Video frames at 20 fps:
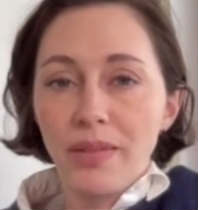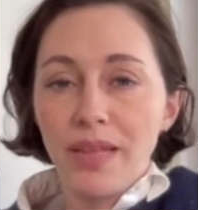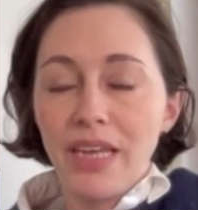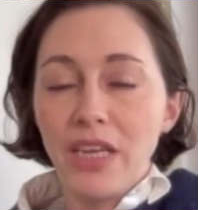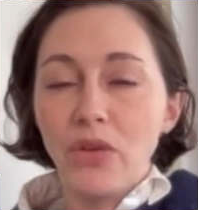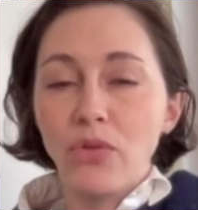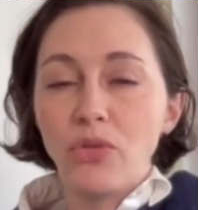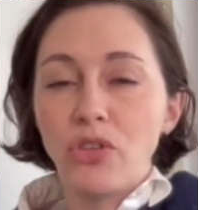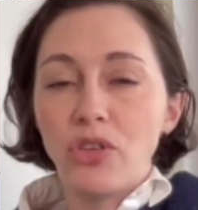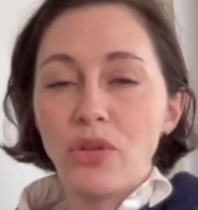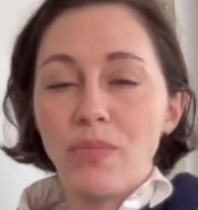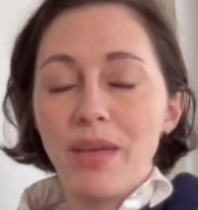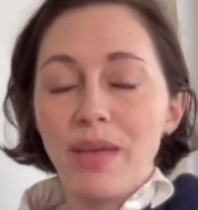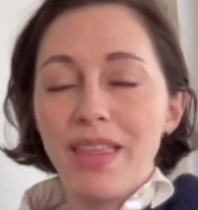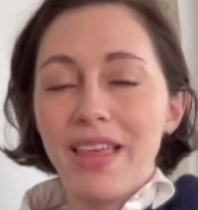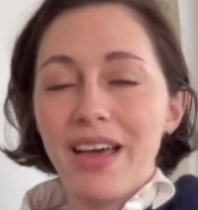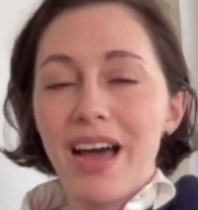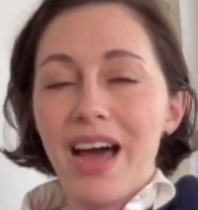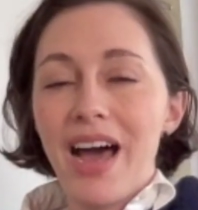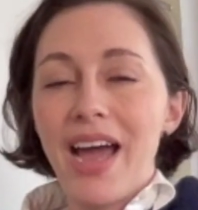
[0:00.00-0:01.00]
They used to be
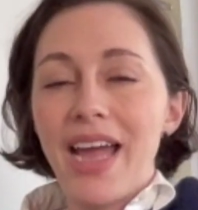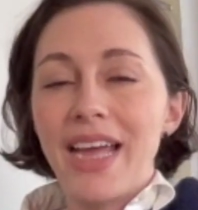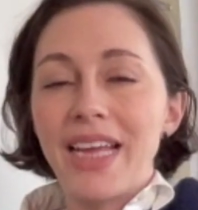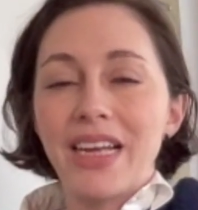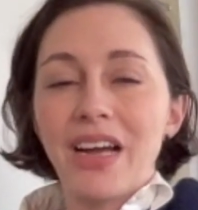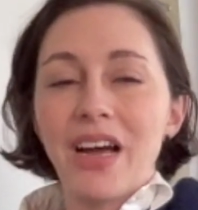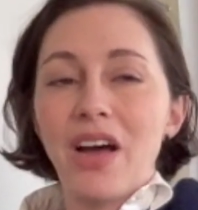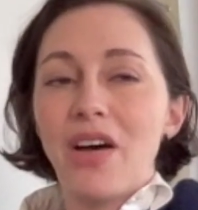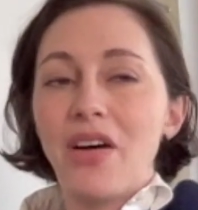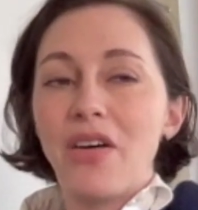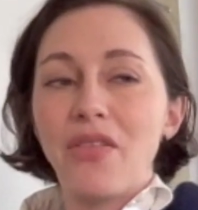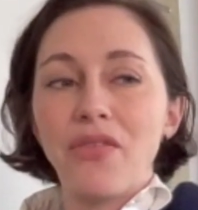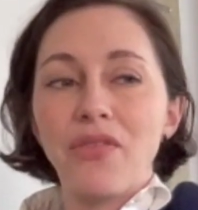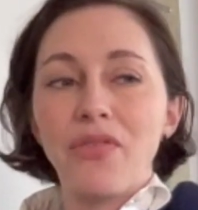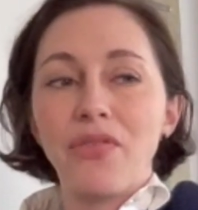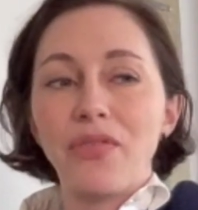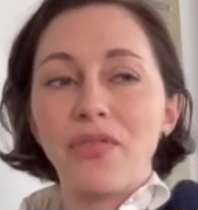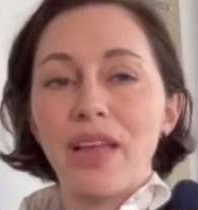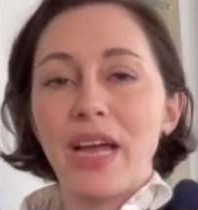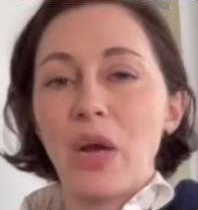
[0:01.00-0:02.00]
the height of
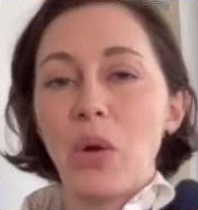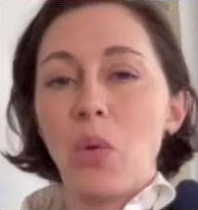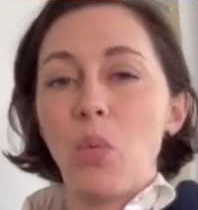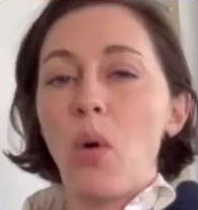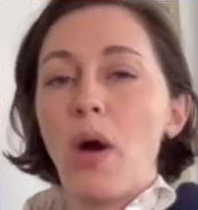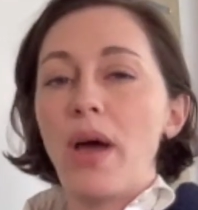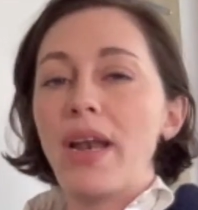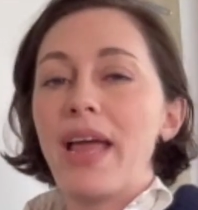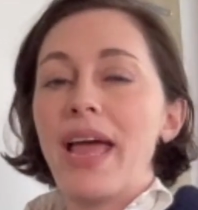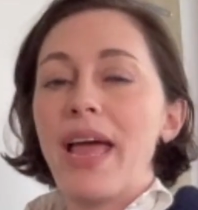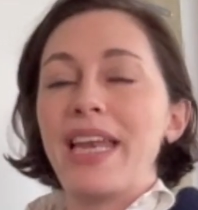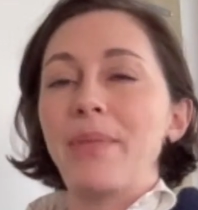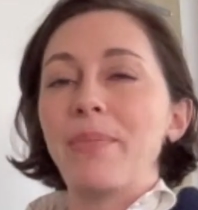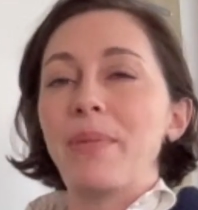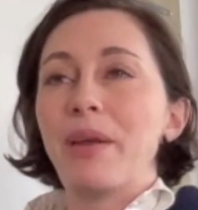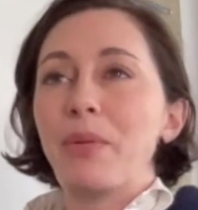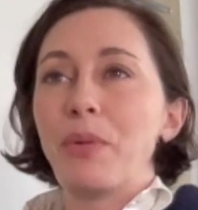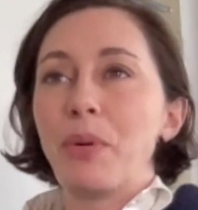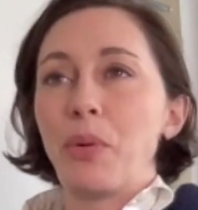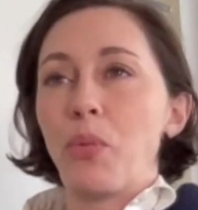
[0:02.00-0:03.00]
like what
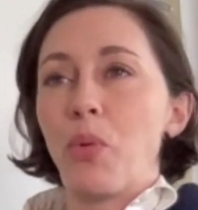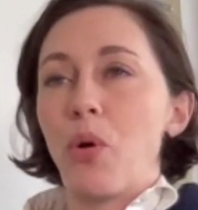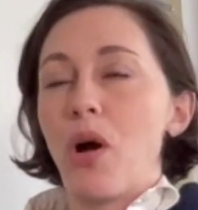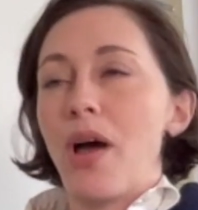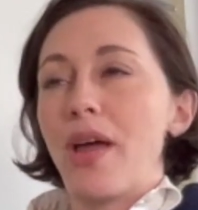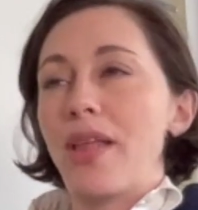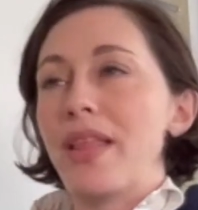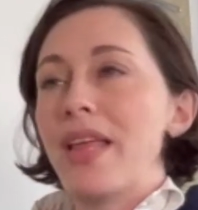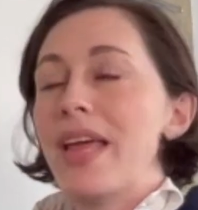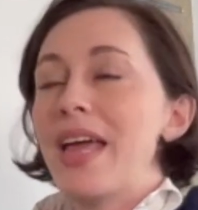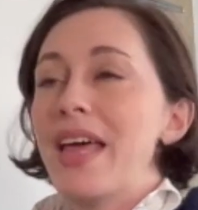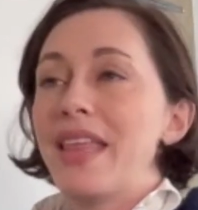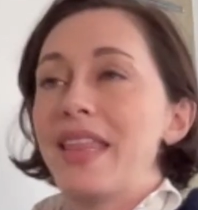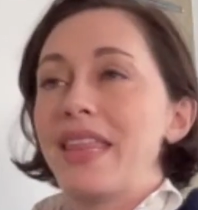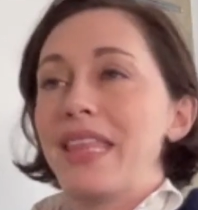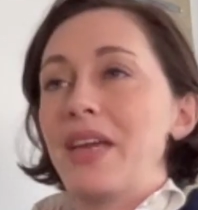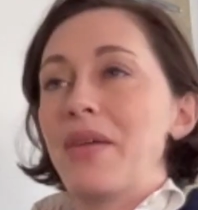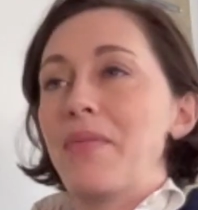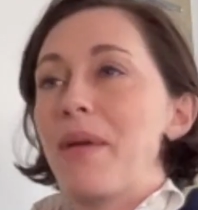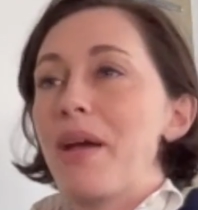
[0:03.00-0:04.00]
anybody would want,
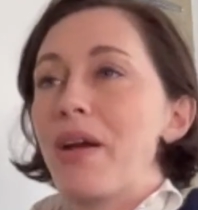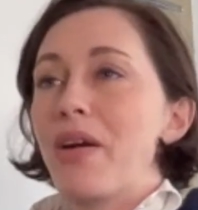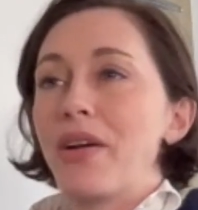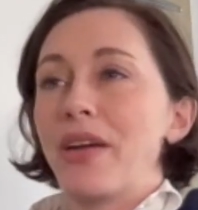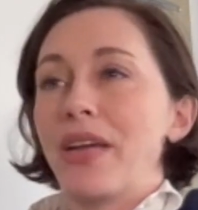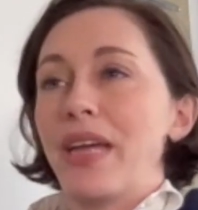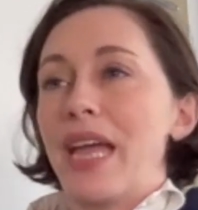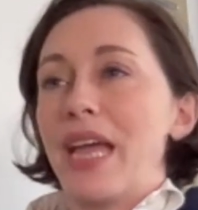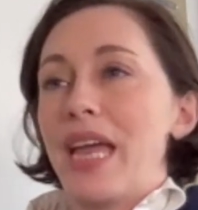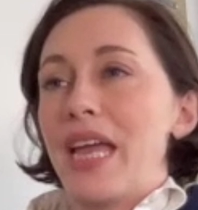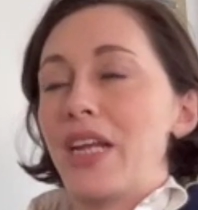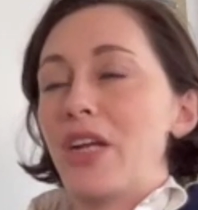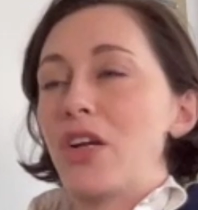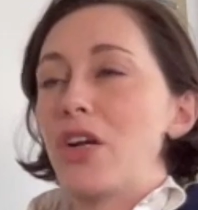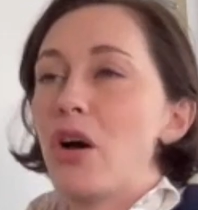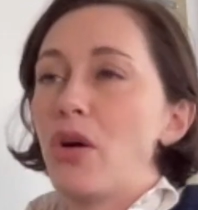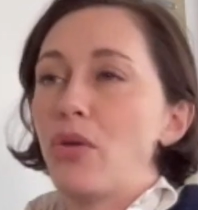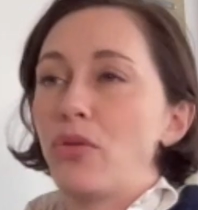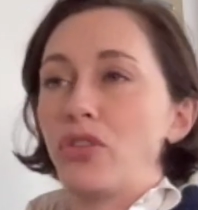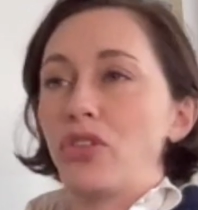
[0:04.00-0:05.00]
the American
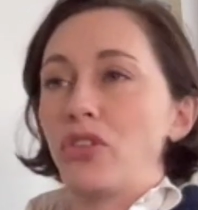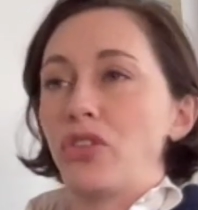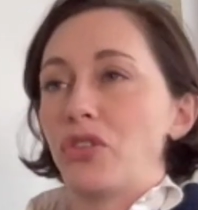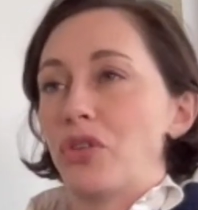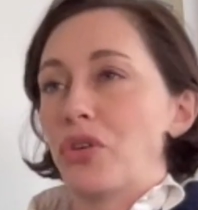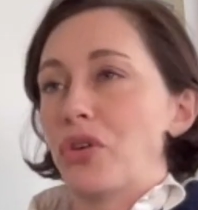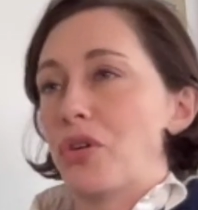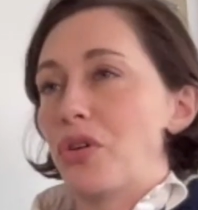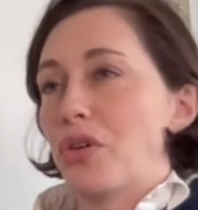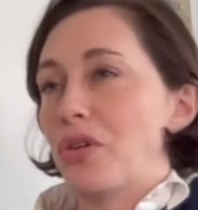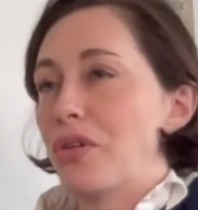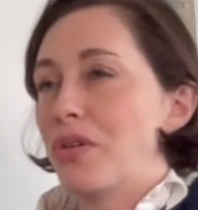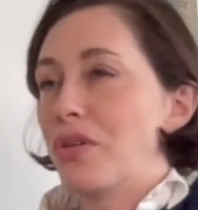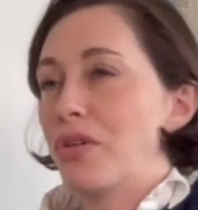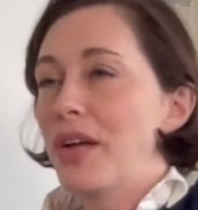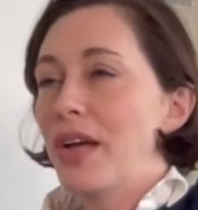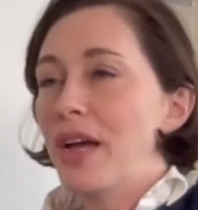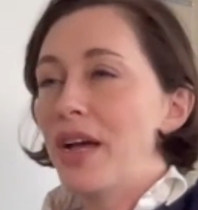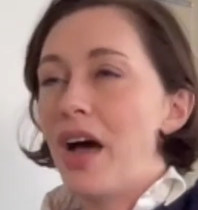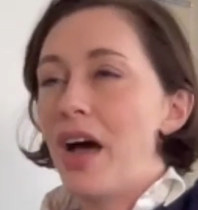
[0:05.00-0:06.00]
coastal
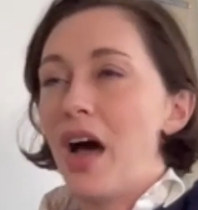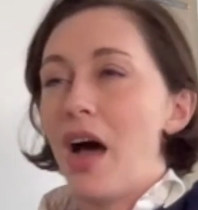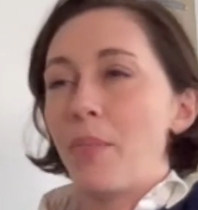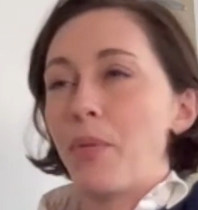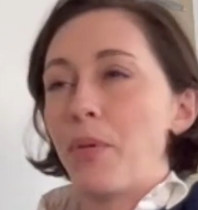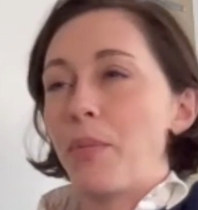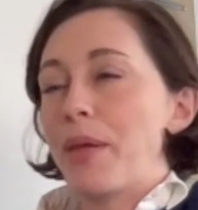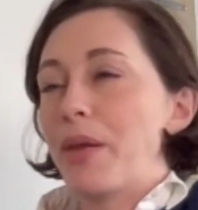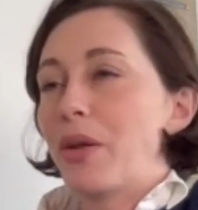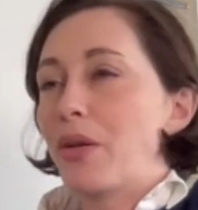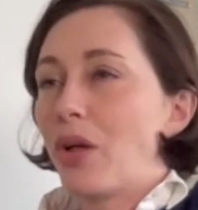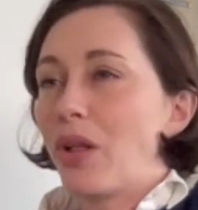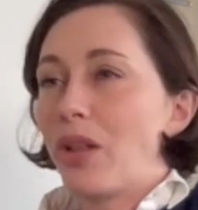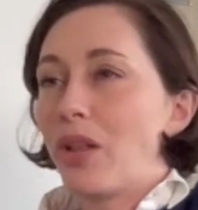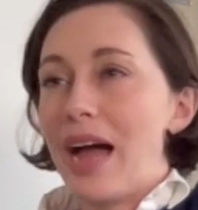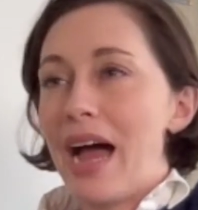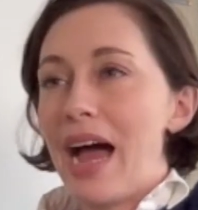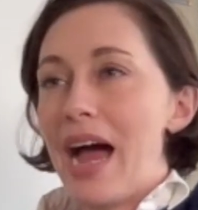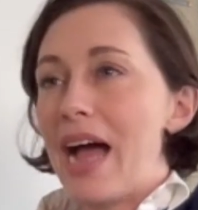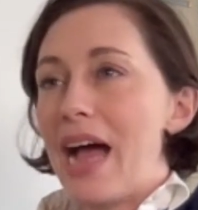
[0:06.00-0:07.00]
upper middle
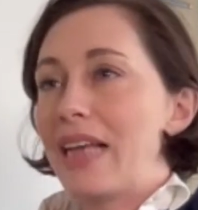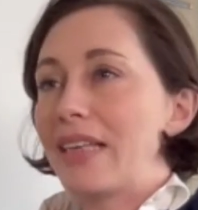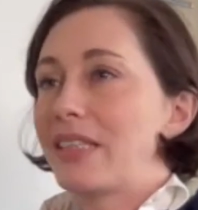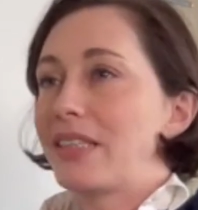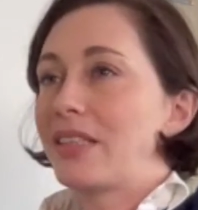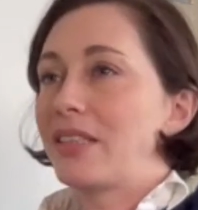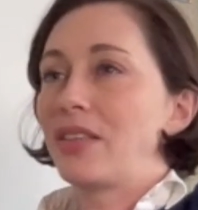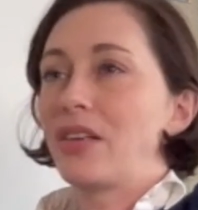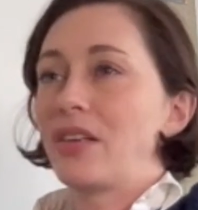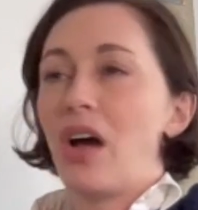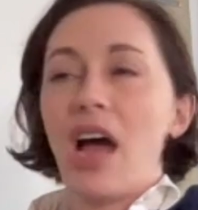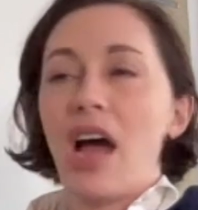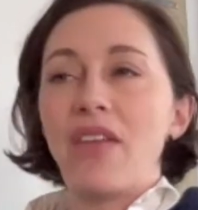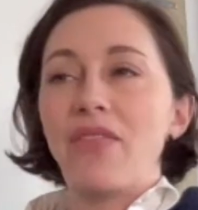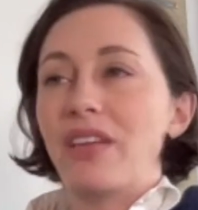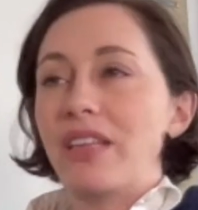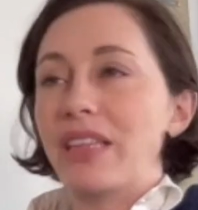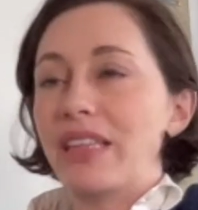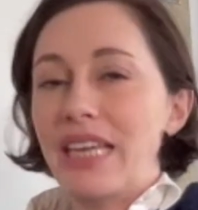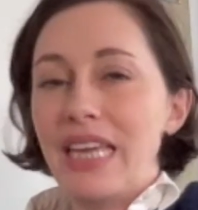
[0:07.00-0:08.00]
class
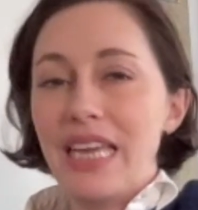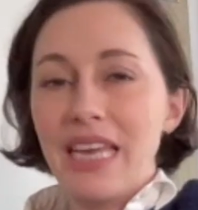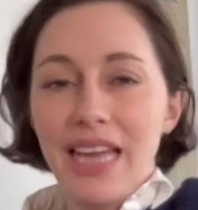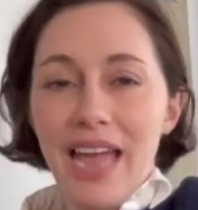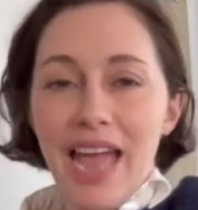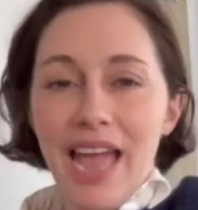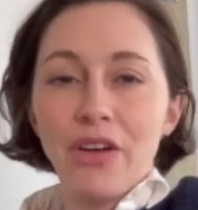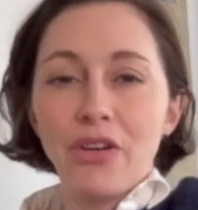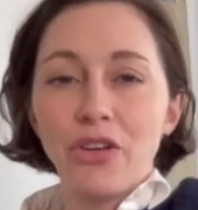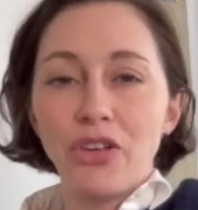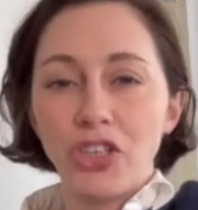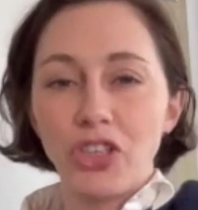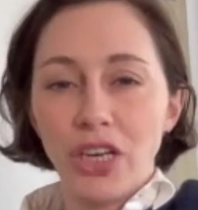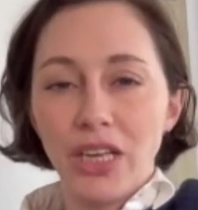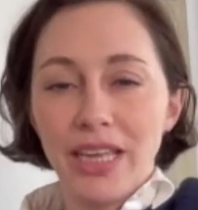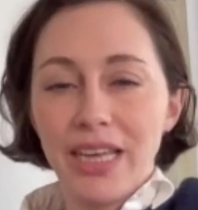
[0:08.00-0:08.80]
Ivy League energy.